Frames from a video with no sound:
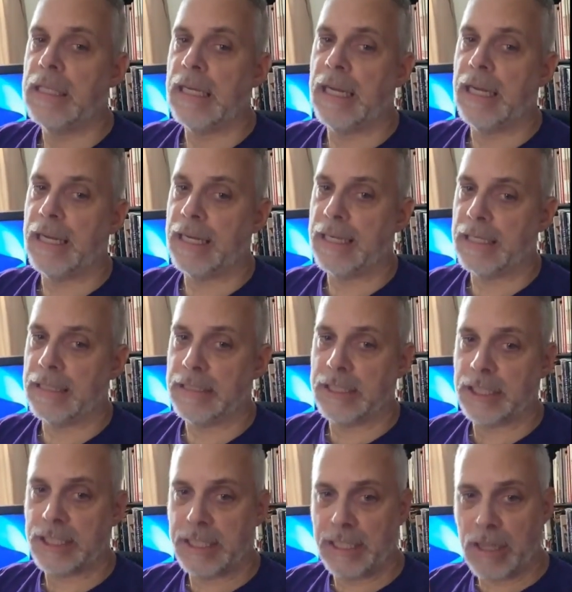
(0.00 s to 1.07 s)
And
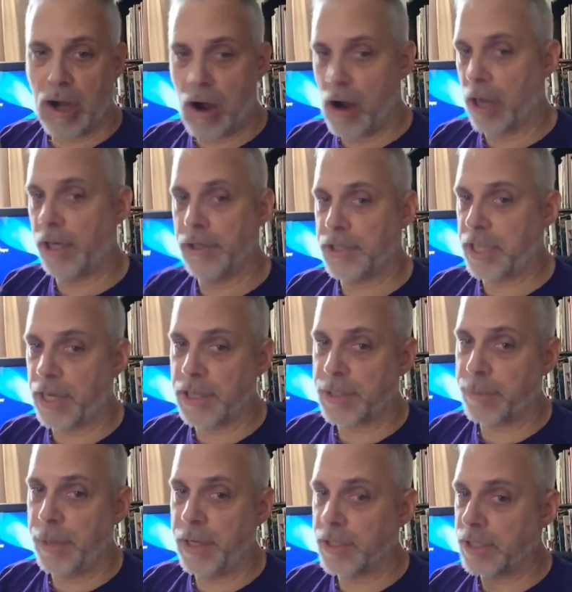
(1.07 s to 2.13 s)
she argues
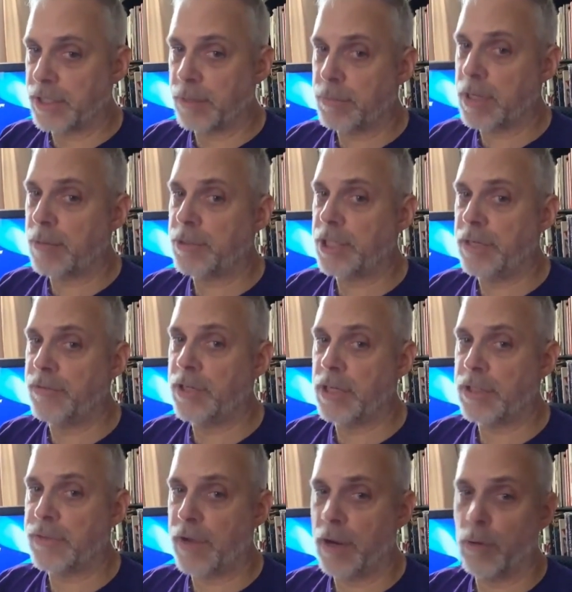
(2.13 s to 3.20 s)
against me, and sometimes she even
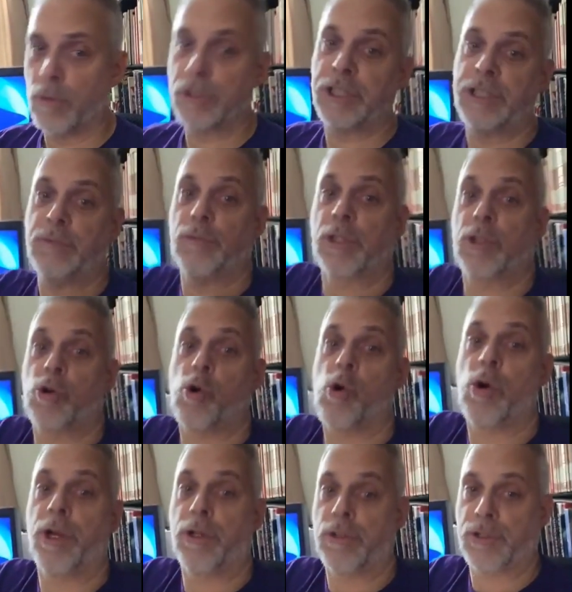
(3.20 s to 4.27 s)
does fight, or she
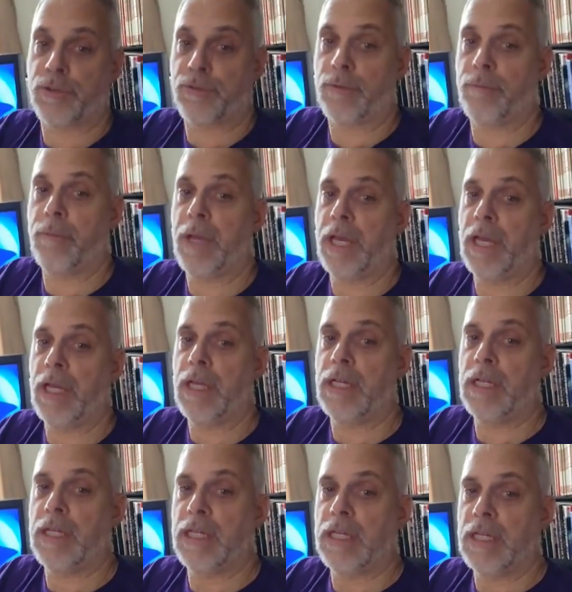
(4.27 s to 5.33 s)
recoils from me.
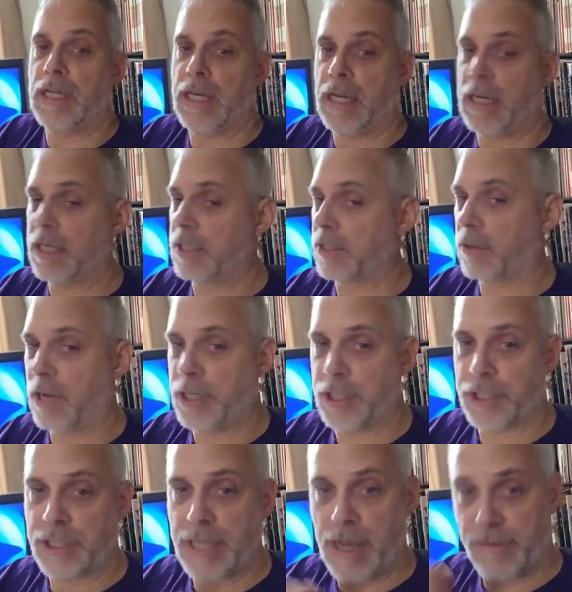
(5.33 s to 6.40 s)
And so I
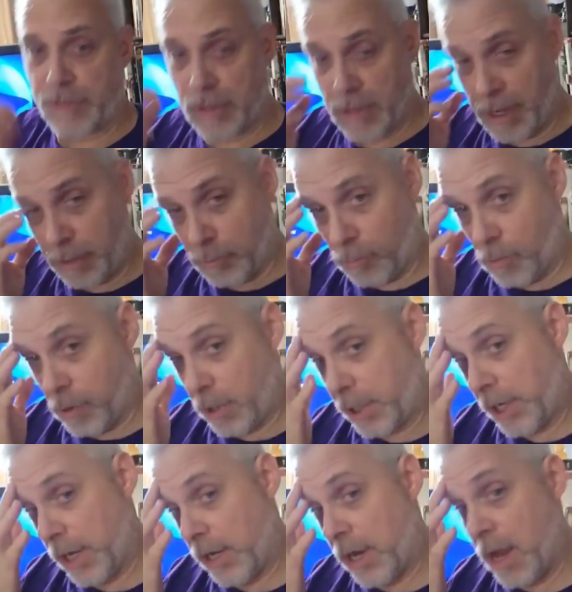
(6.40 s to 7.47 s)
just have to like work
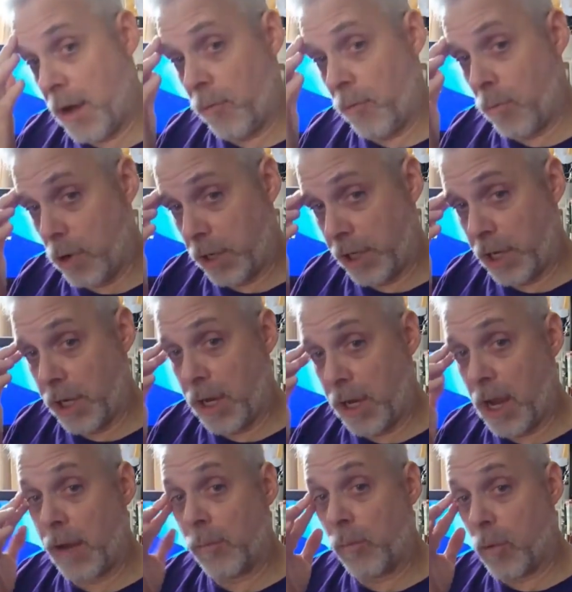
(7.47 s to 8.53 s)
it and work it
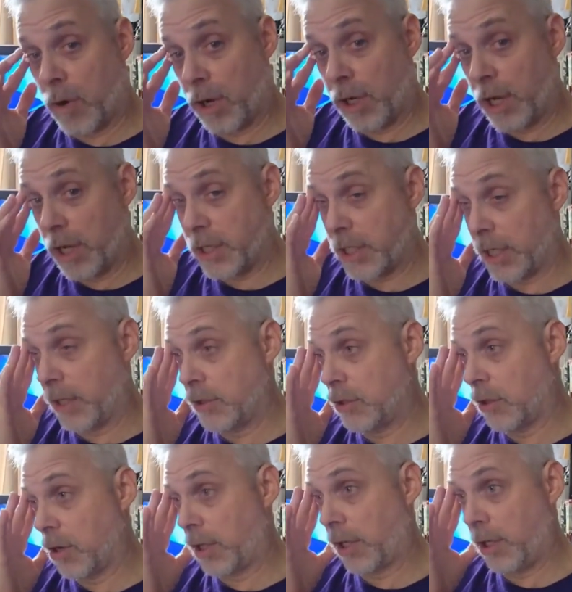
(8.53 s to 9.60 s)
and work it, and
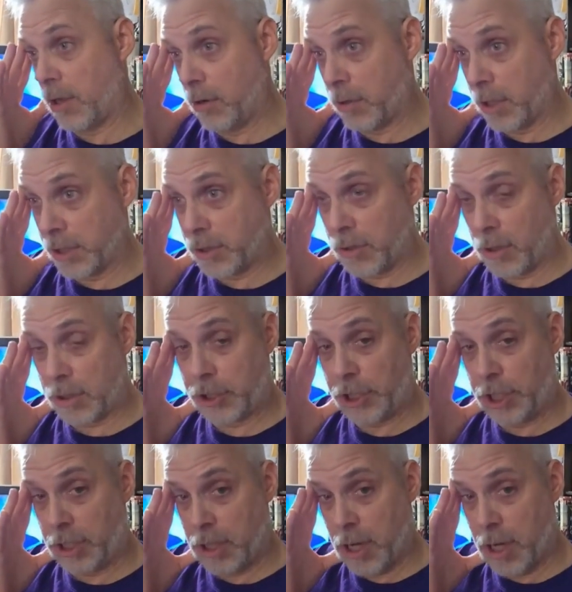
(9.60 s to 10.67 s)
talk yoga, talk
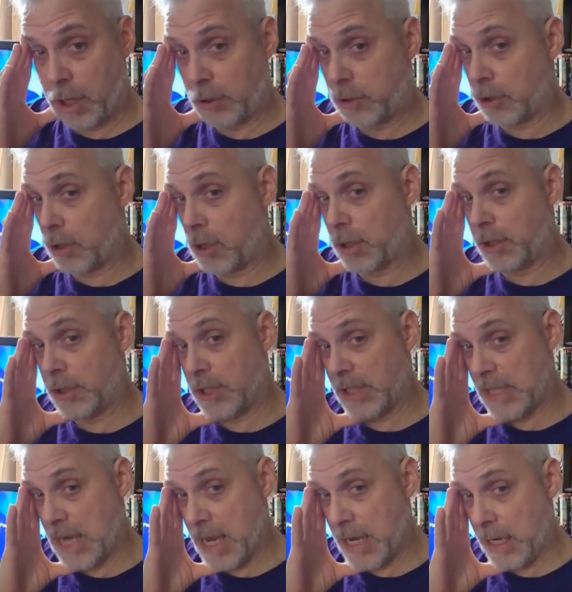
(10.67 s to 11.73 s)
qigong, talk
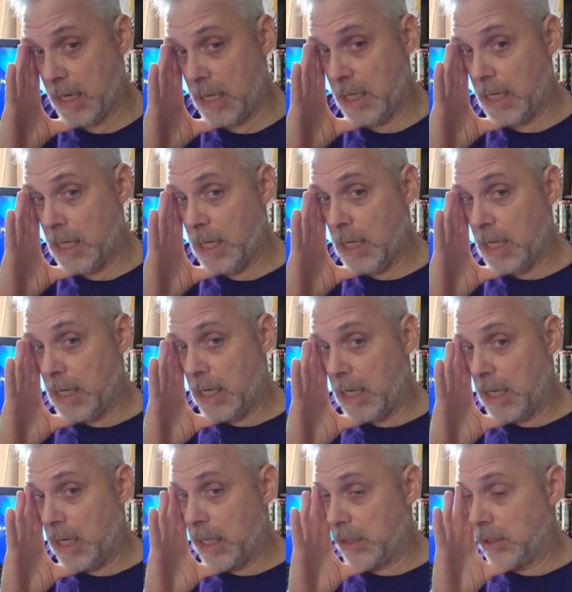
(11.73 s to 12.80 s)
zen,
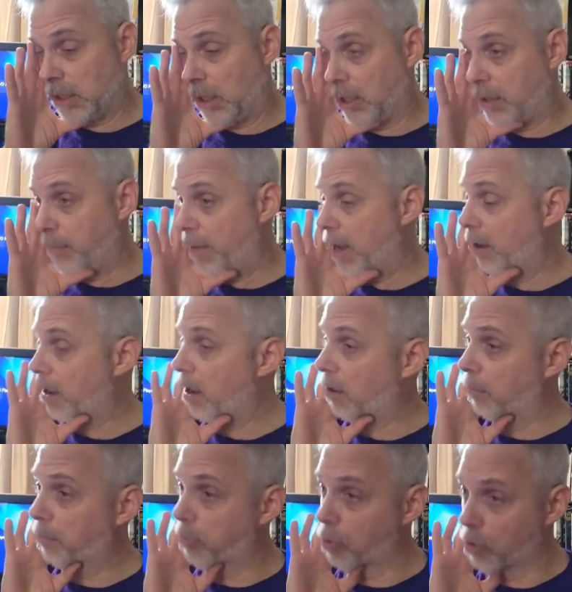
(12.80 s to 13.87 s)
talk about how
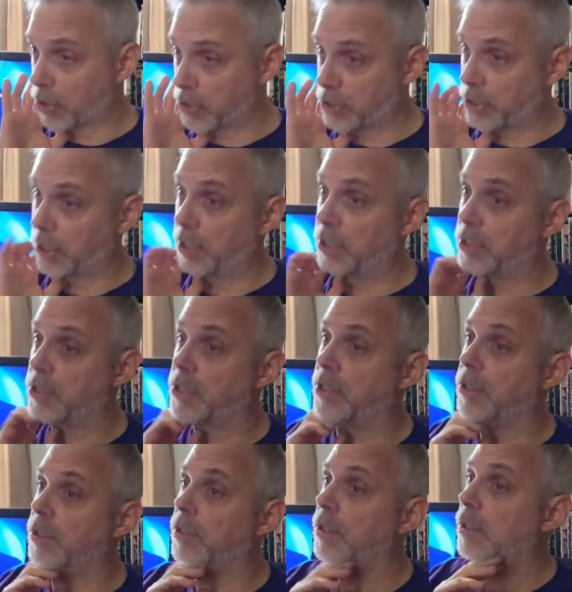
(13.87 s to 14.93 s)
important it is to